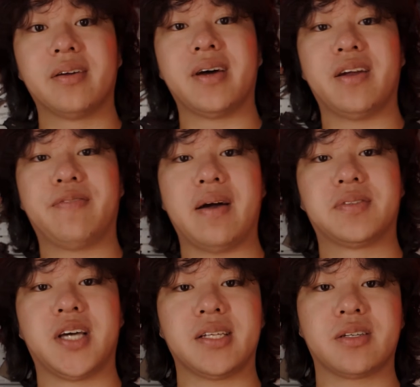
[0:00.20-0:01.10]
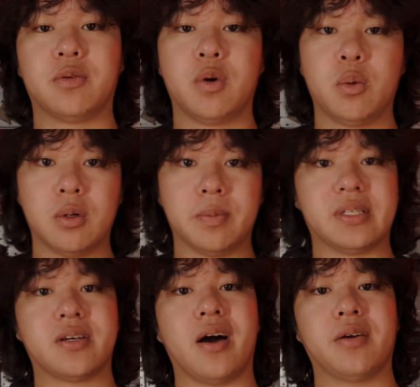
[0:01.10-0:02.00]
on 9 to 5 Tactical, we will
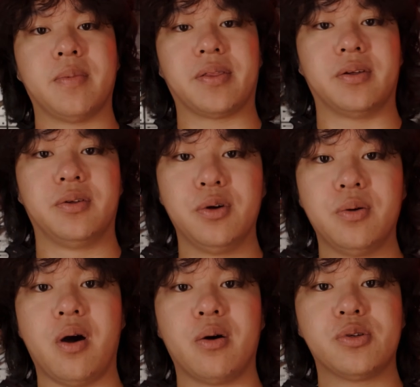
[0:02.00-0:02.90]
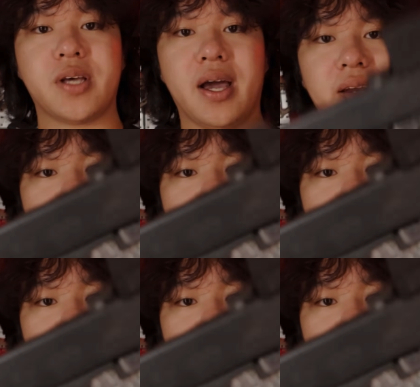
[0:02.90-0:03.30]
be talking about the new OSIGHT